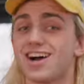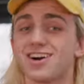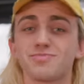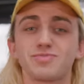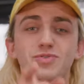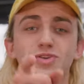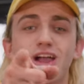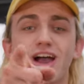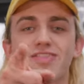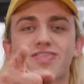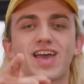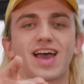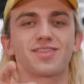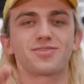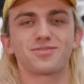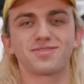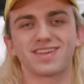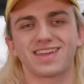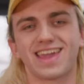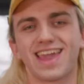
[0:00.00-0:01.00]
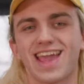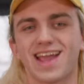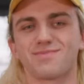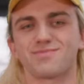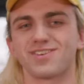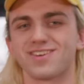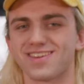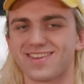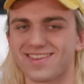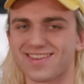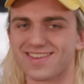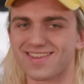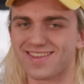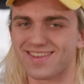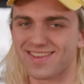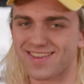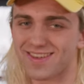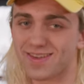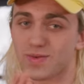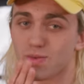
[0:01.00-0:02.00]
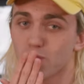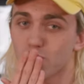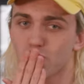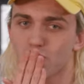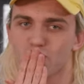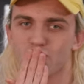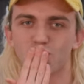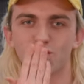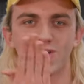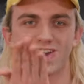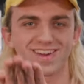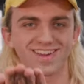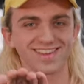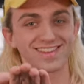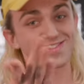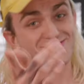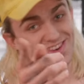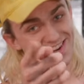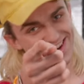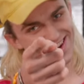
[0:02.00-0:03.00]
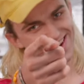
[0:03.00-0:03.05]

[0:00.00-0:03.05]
I hope you got that through the camera. It's for